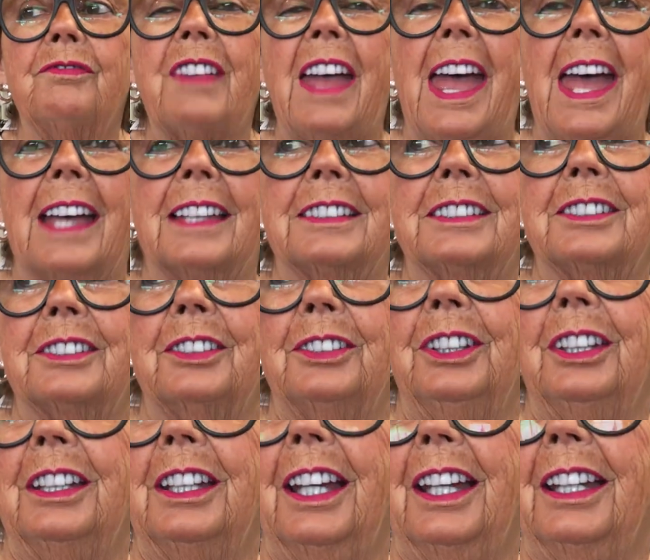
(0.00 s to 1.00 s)
fast, so
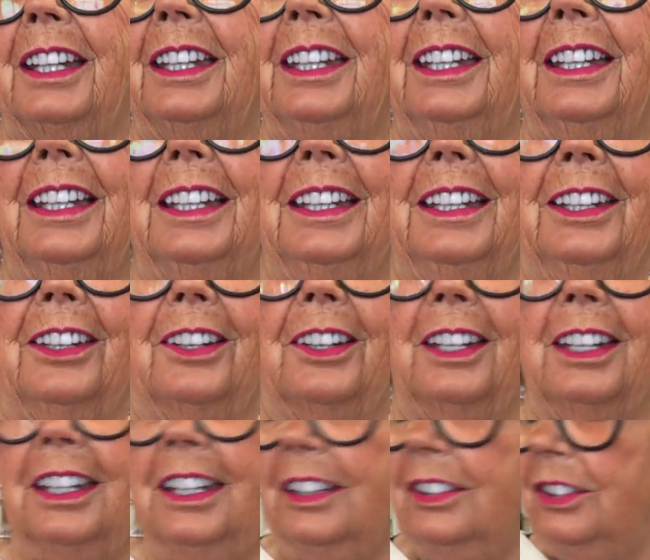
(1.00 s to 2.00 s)
you got to get in here
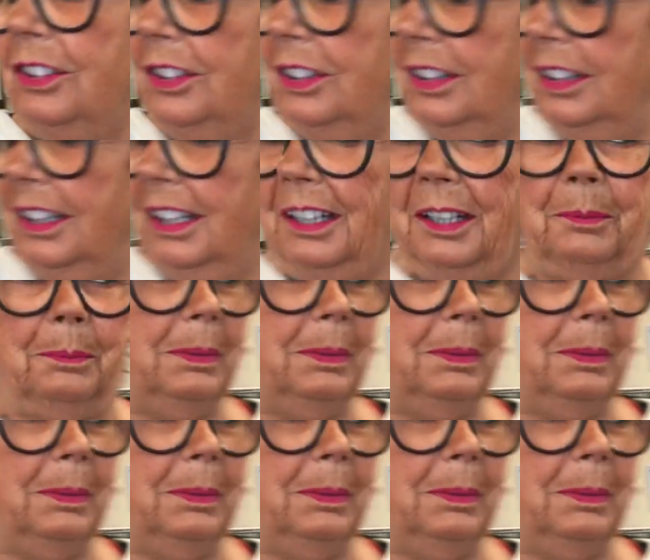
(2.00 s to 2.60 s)
and get get a